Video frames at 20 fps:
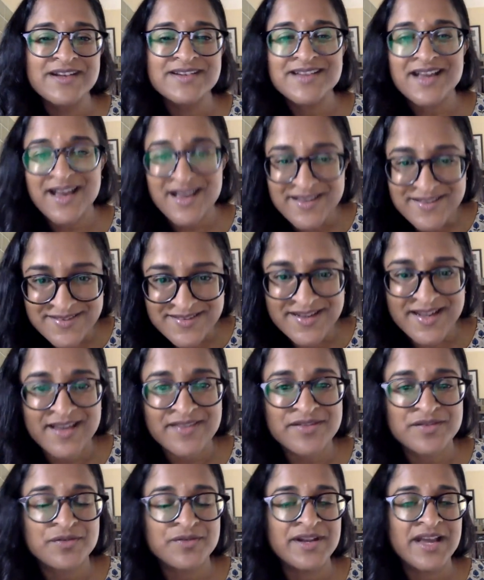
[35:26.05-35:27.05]
ties to
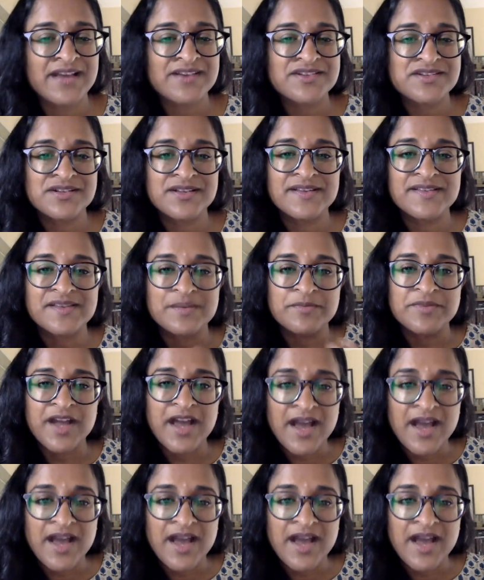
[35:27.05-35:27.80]
ethno-nationalism,